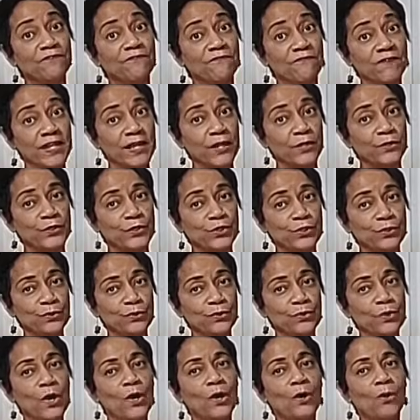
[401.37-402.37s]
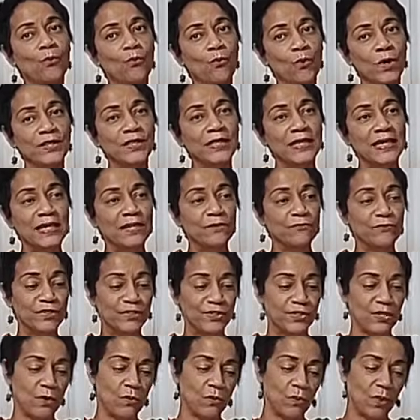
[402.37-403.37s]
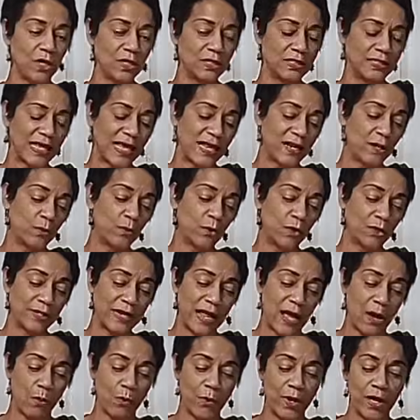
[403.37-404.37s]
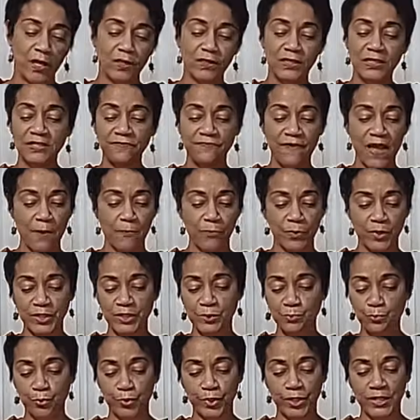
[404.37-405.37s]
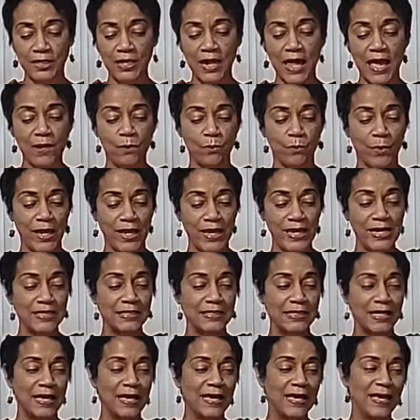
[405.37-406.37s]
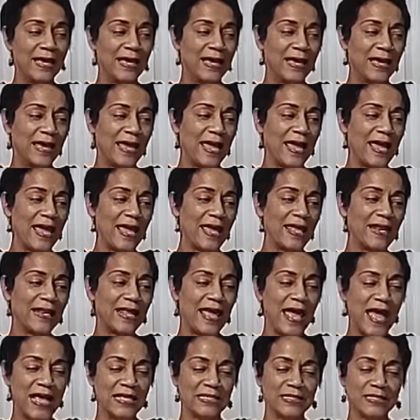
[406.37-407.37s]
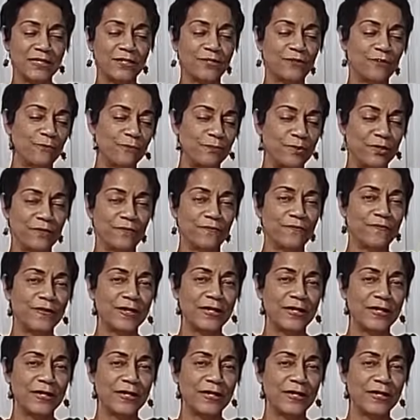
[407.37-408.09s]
and flair to what the end result was, and it worked out well. This fabric is pretty lightweight, and it has a little bit of